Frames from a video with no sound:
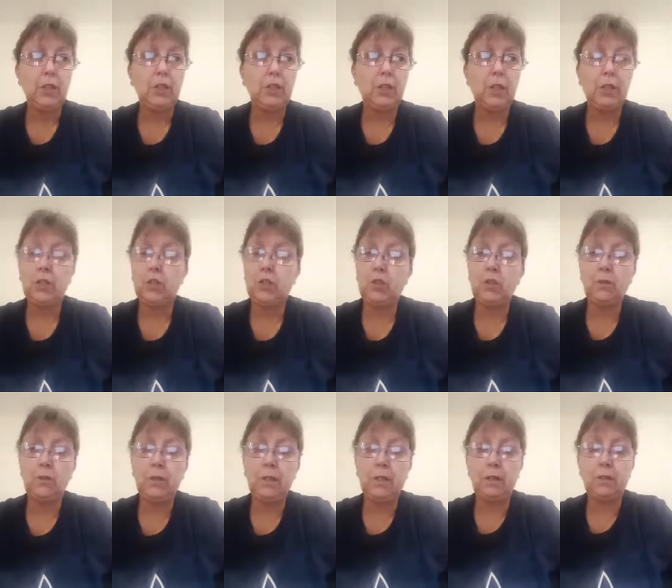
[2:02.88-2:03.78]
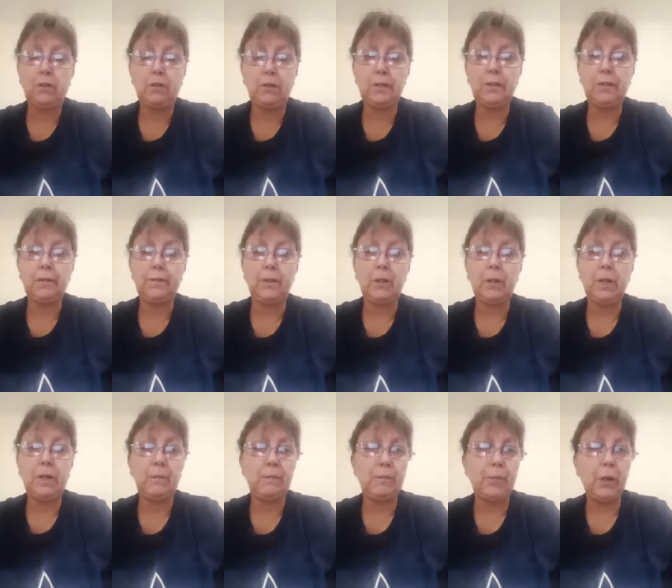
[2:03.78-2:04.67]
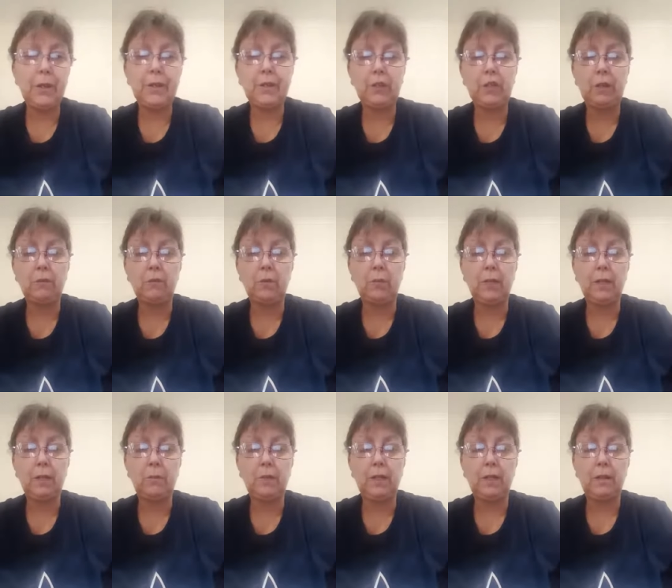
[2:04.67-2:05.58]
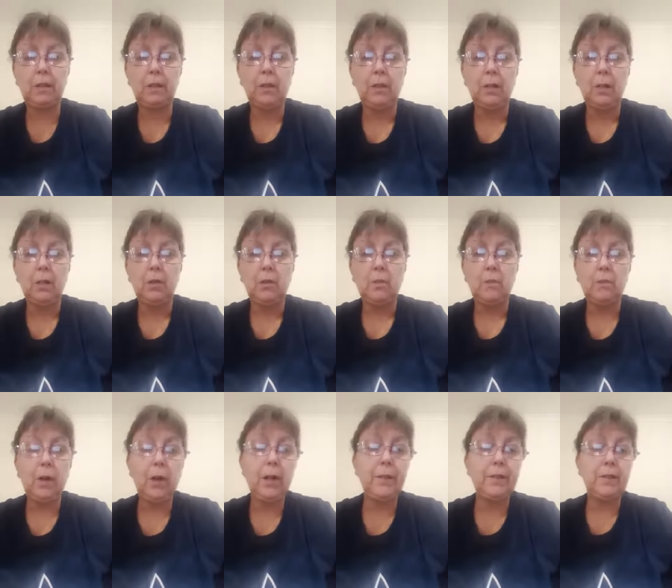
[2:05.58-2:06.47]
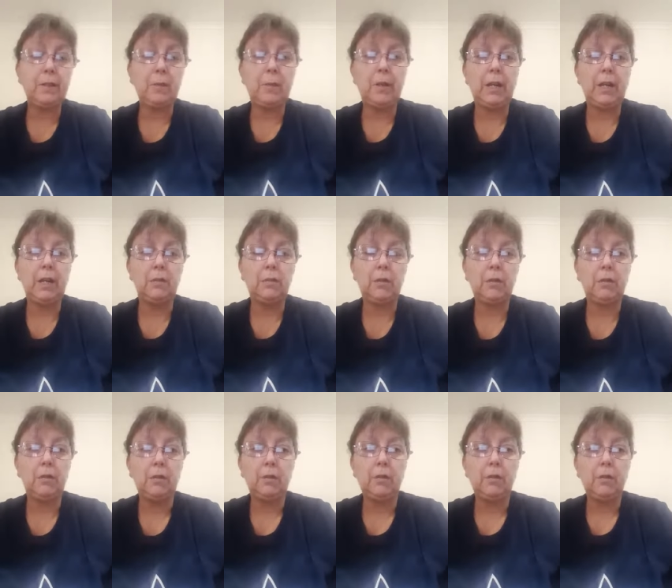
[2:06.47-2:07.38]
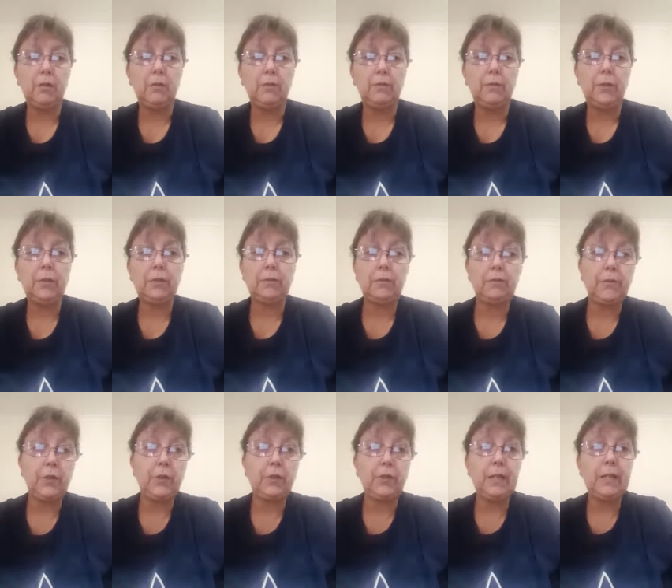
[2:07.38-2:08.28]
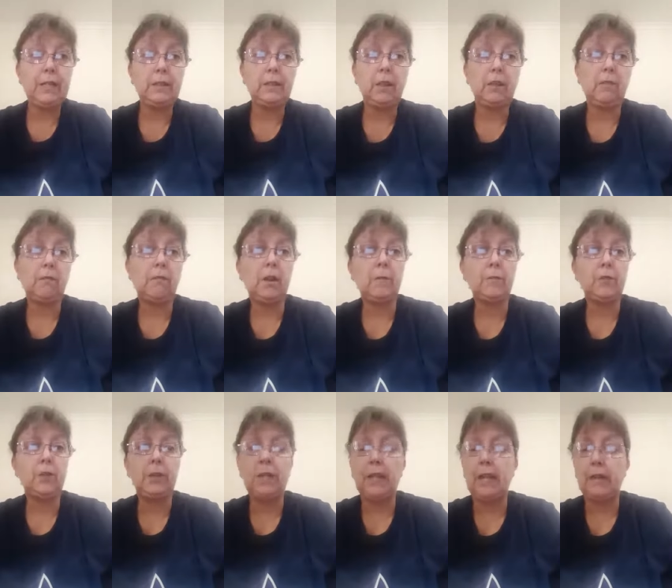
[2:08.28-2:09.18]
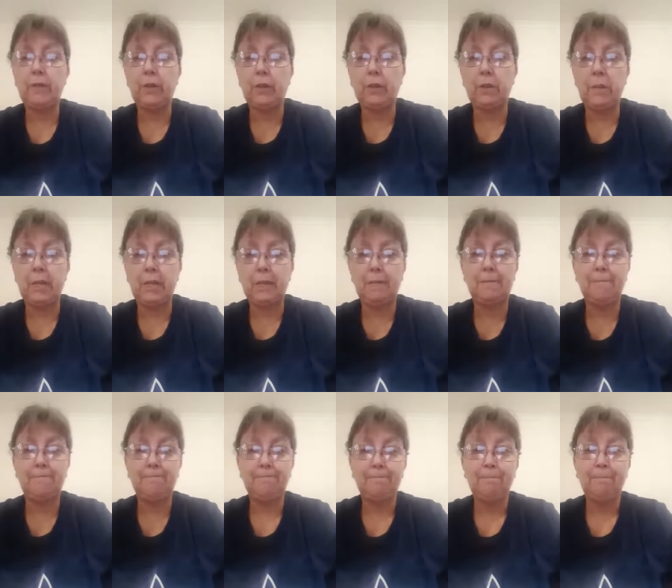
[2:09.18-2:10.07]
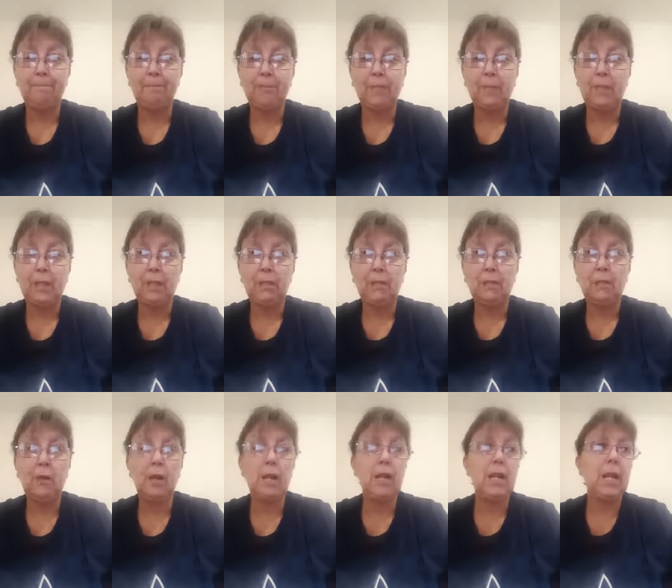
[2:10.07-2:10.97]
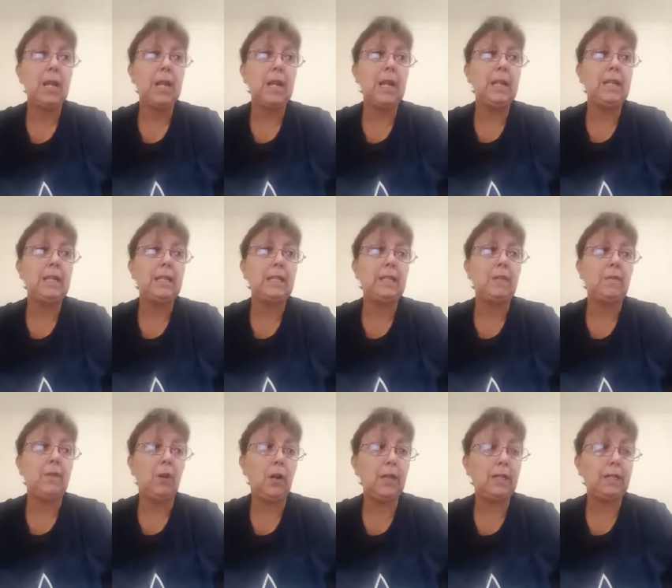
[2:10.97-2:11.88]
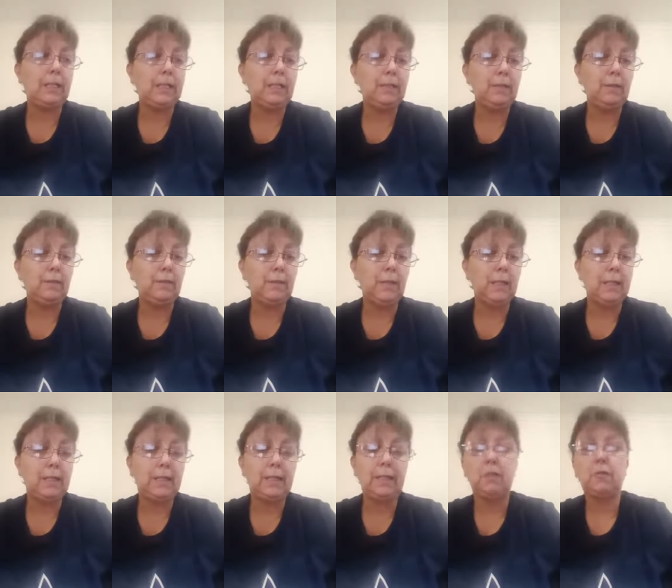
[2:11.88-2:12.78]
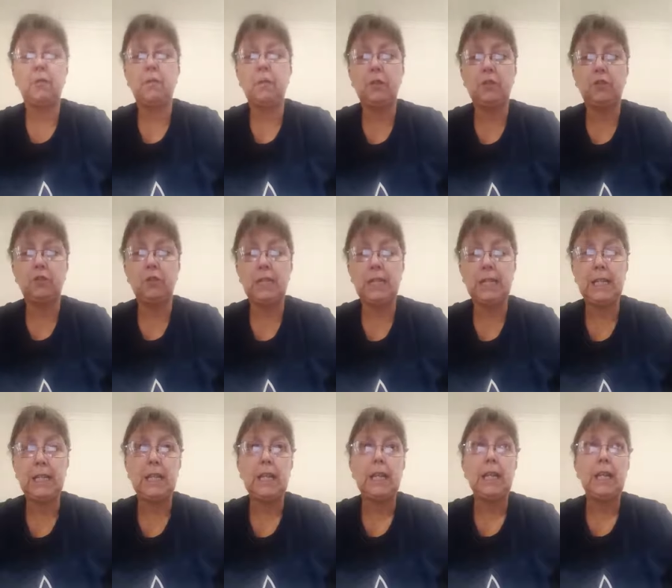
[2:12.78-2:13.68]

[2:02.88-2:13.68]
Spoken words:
judged, jury, and crucified by the general public, by the department, for things and crimes that they haven't committed. Right? It is divisive, it is discriminatory,